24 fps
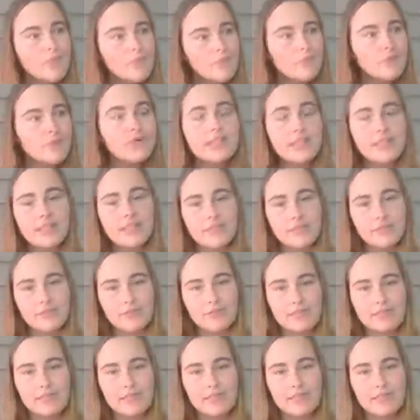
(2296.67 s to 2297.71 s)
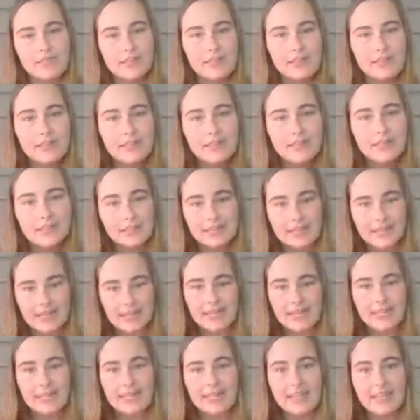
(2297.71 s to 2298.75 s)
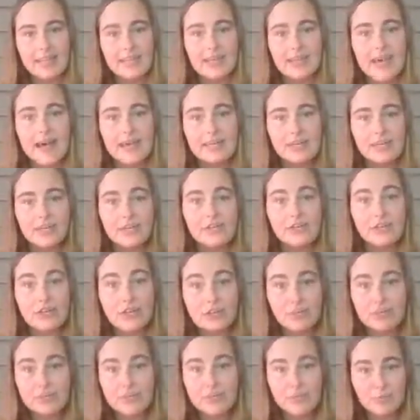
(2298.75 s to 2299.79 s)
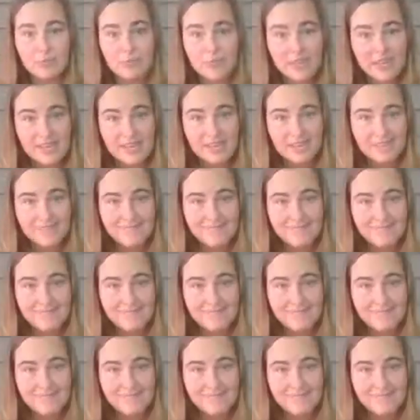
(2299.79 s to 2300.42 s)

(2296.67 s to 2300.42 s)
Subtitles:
Really, really letting that action just be.